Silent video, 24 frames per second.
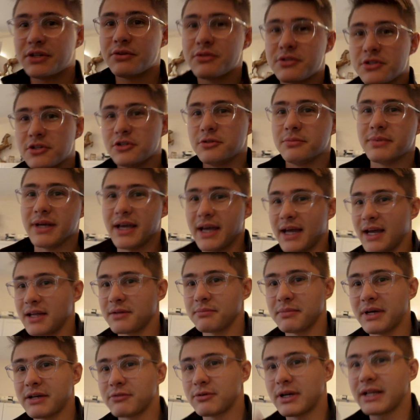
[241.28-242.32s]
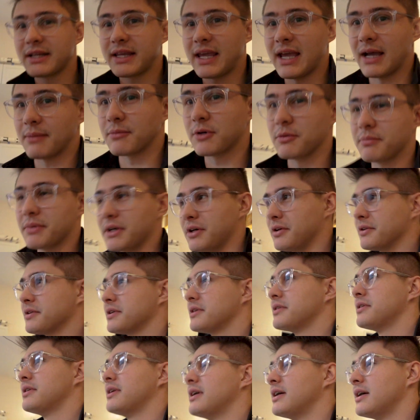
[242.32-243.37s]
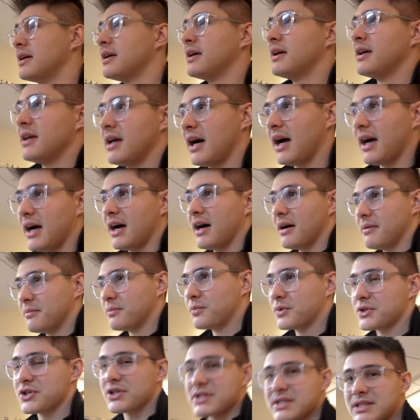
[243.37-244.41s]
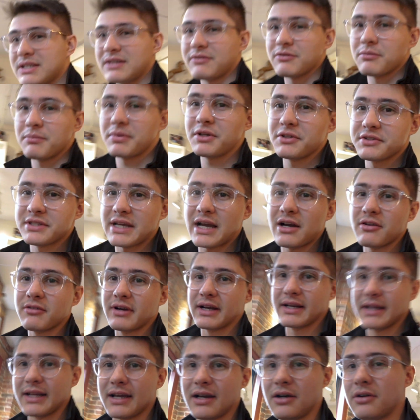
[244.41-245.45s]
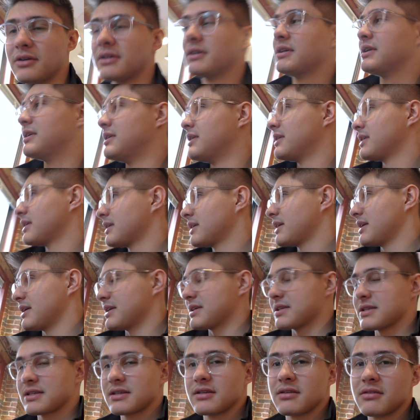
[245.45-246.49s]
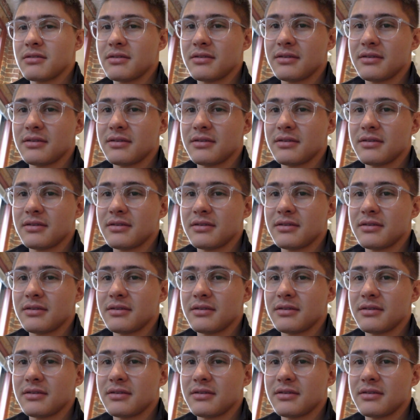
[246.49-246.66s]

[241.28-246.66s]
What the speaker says: YouTube and my red camera build. Which isn't even built out right now, because